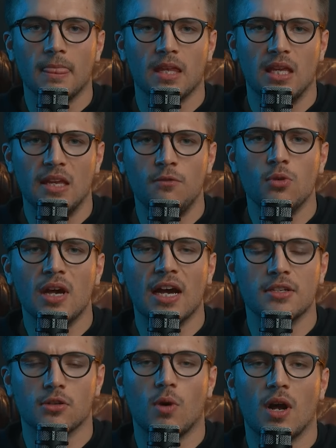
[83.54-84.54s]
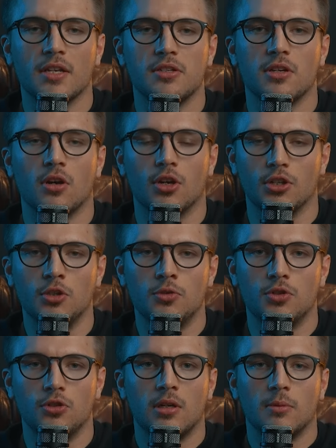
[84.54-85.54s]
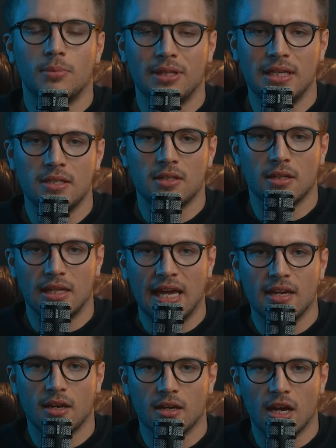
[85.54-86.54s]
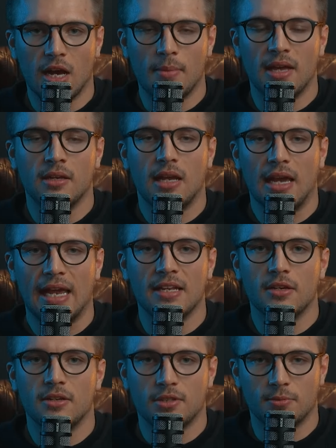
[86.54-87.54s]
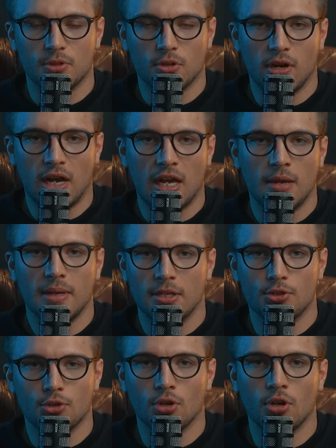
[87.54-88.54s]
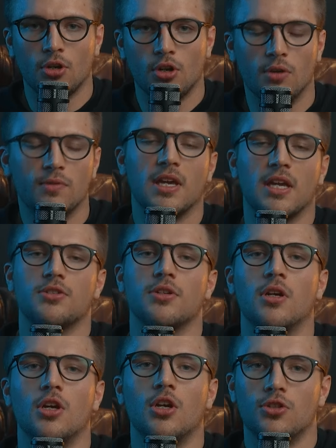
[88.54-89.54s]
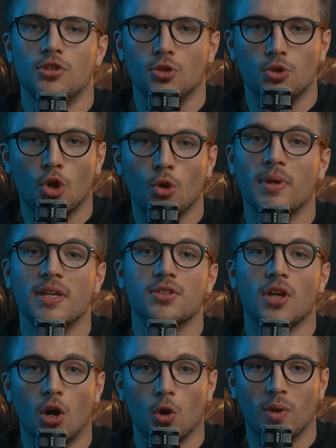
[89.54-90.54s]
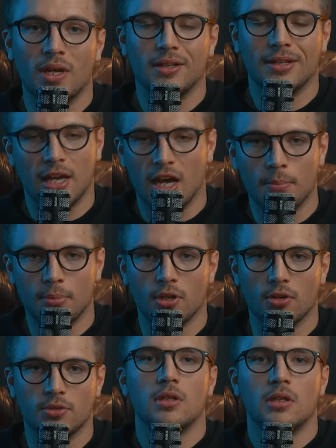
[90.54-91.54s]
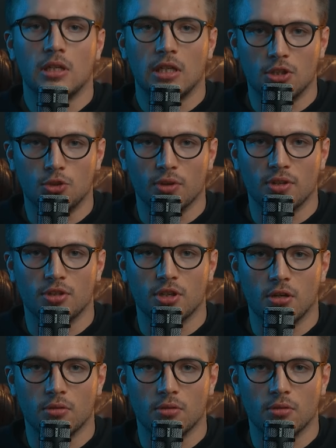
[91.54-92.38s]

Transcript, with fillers: If you guys are watching on YouTube, please like, comment, and subscribe and turn on notifications so you don't miss our weekly uploads. Enjoy the show.